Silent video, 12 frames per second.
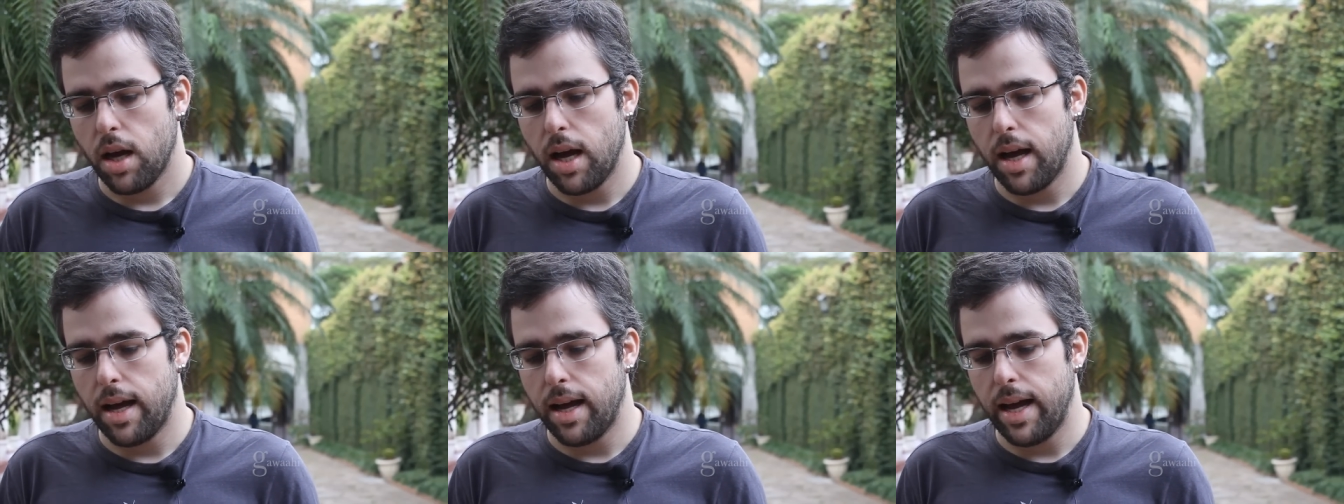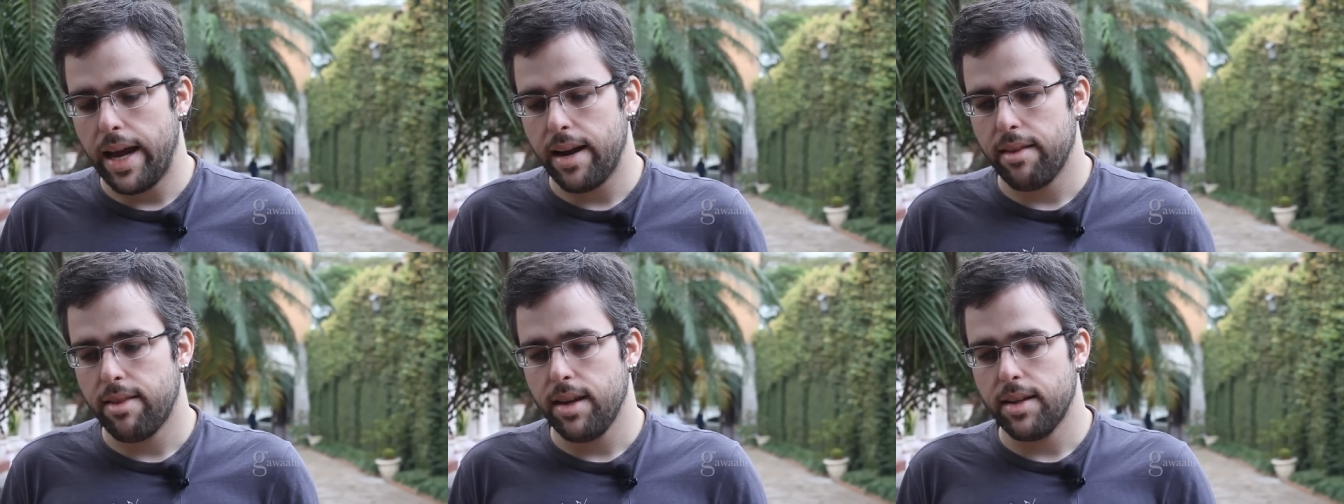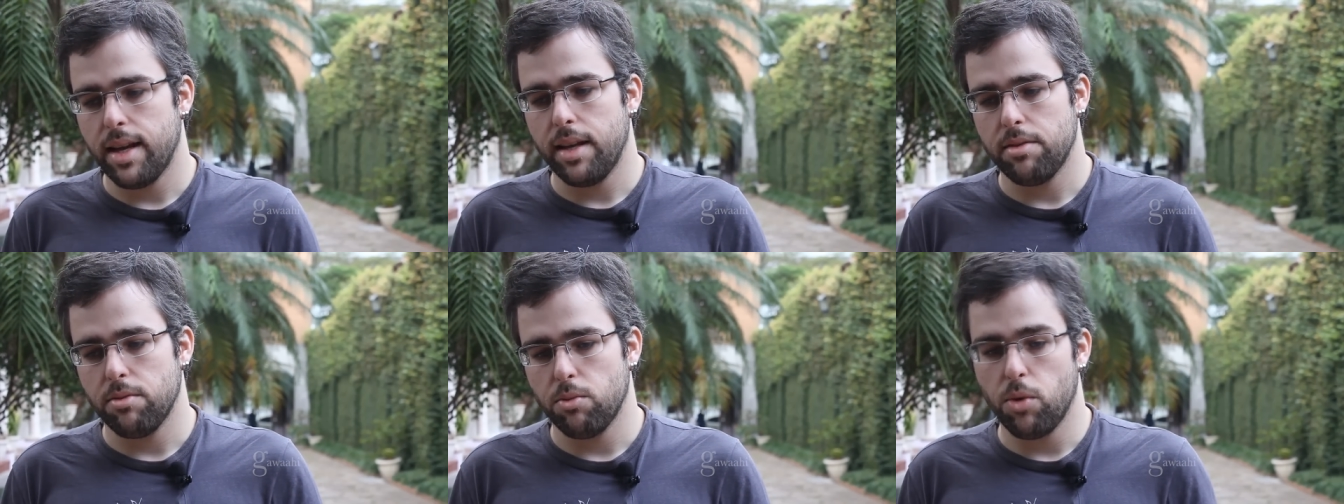And I think
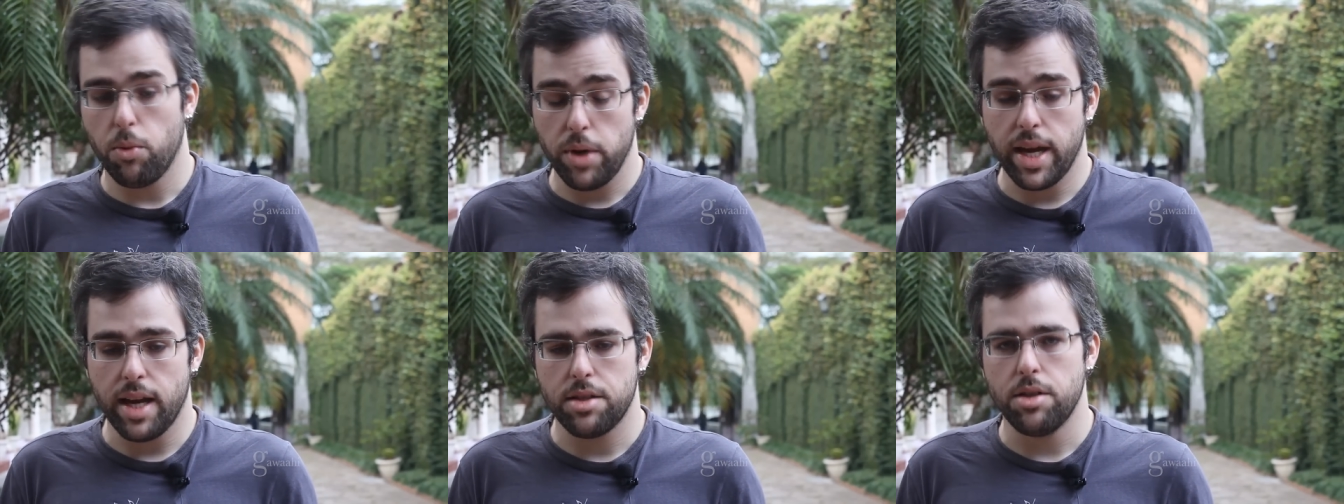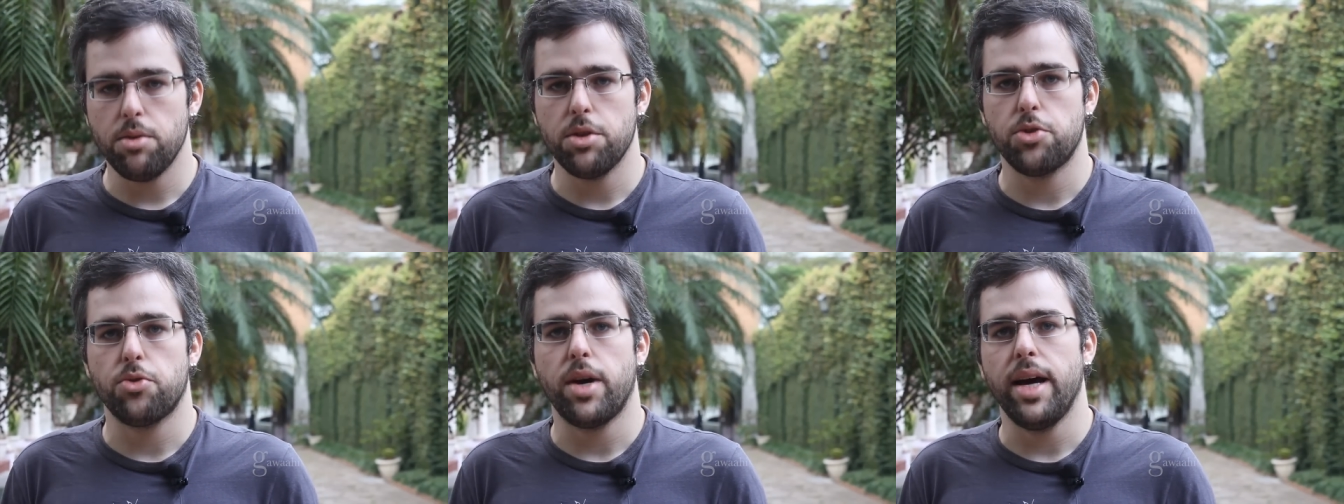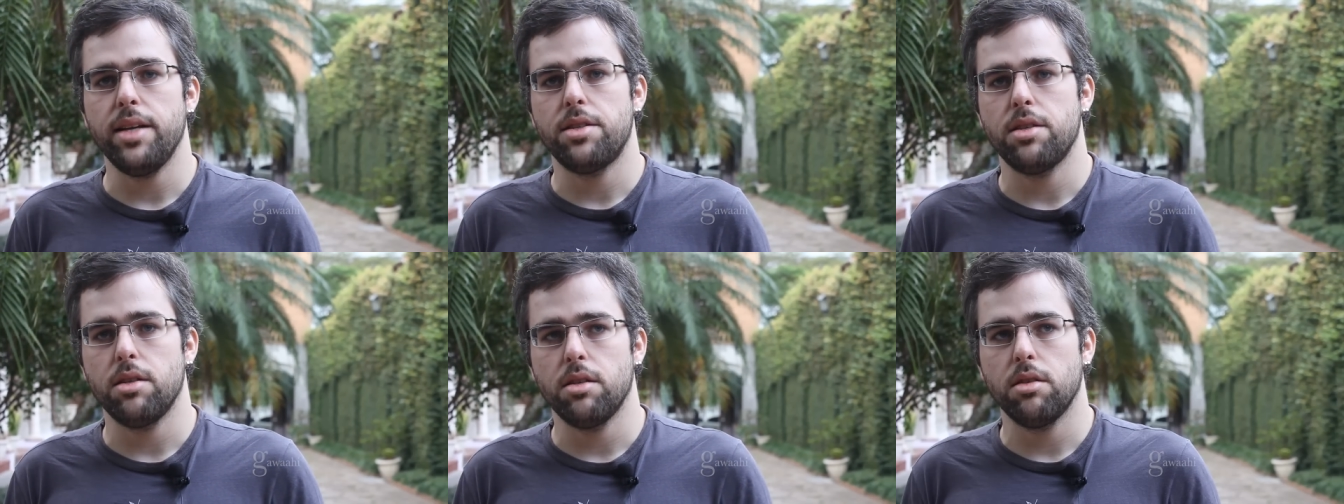that what we can do is try
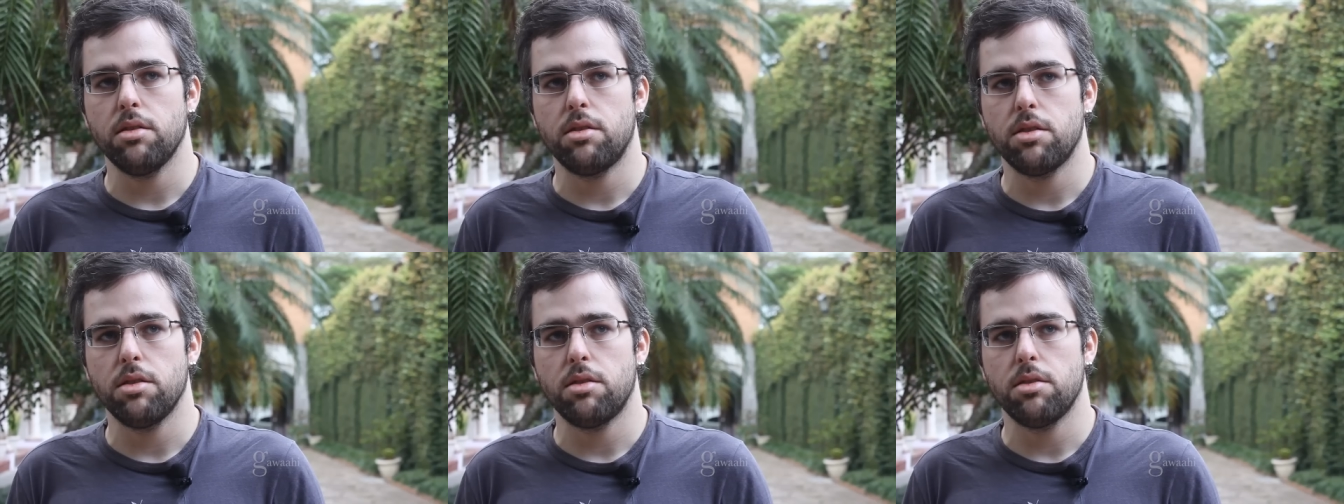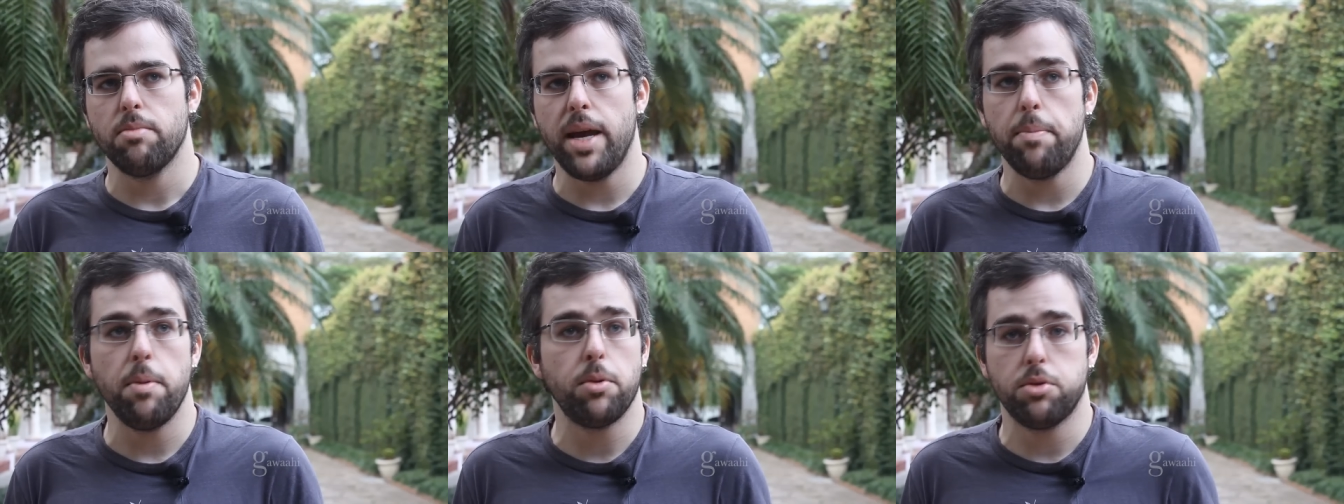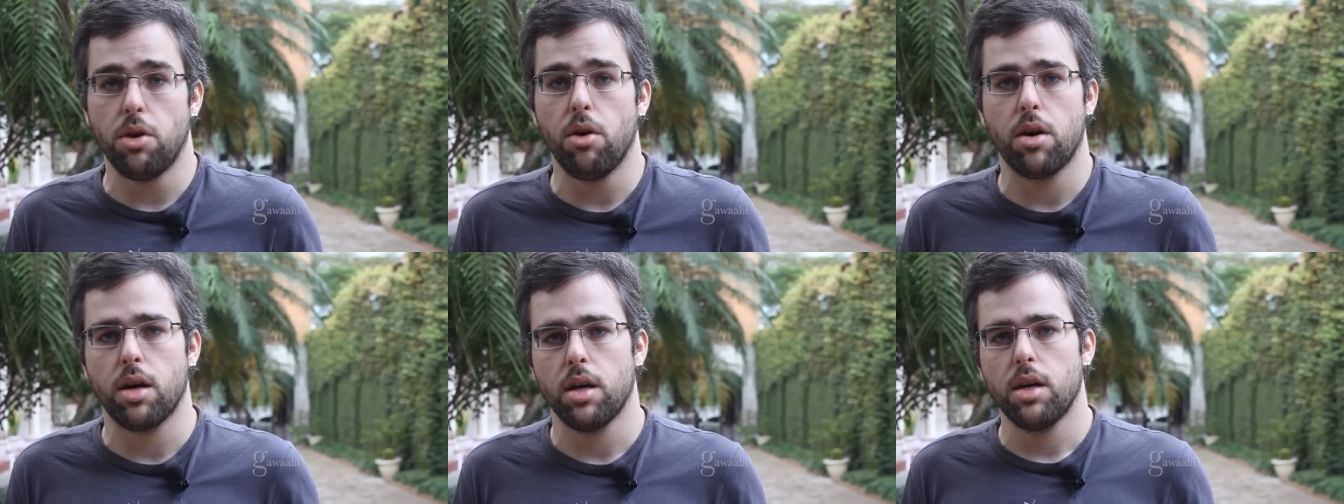to make people
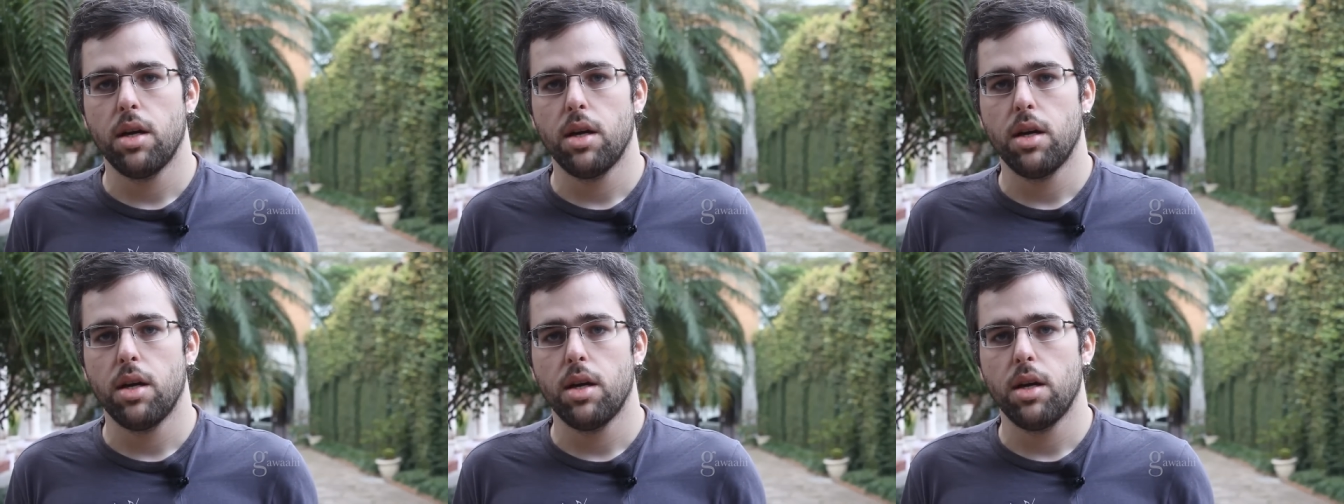talk,